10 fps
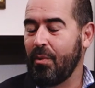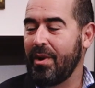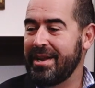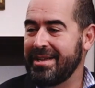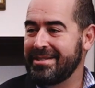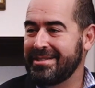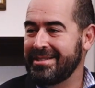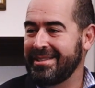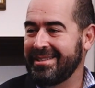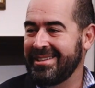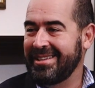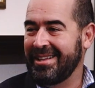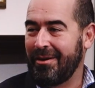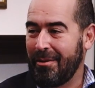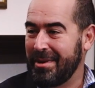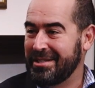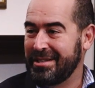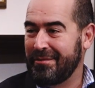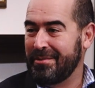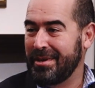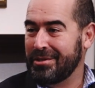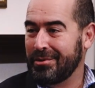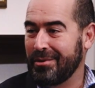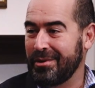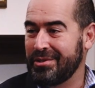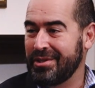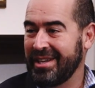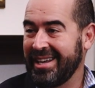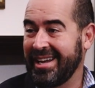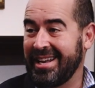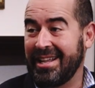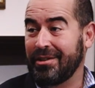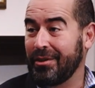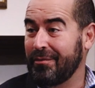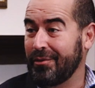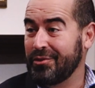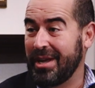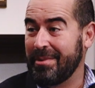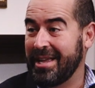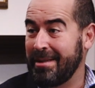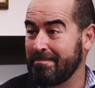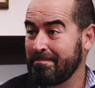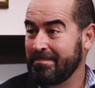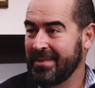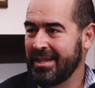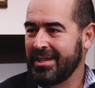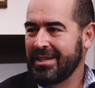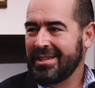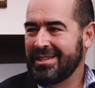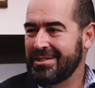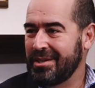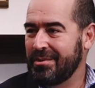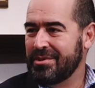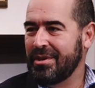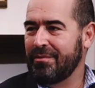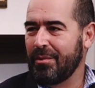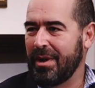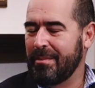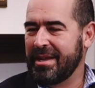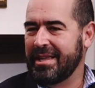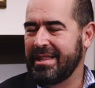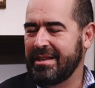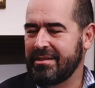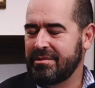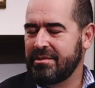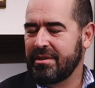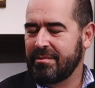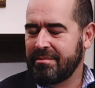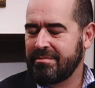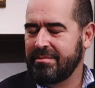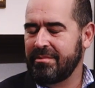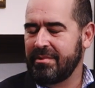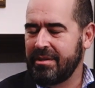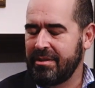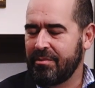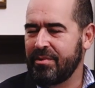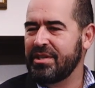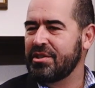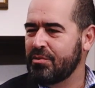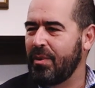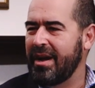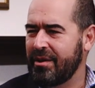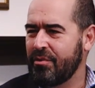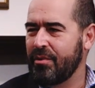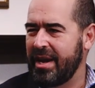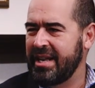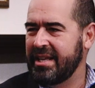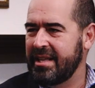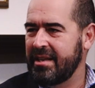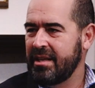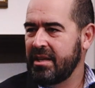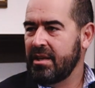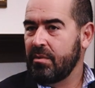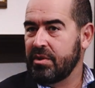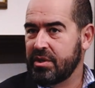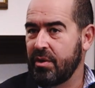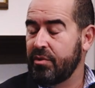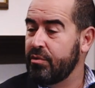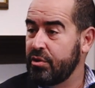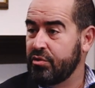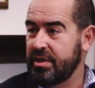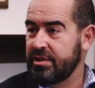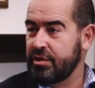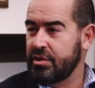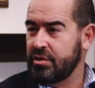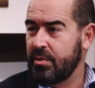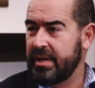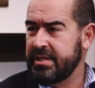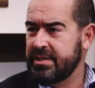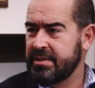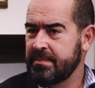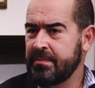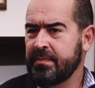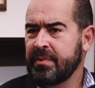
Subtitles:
what is all my stuff in my storage, and I had to look for a job again. So it was overwhelming. And then, so the reasons why creating it was going through the transition twice.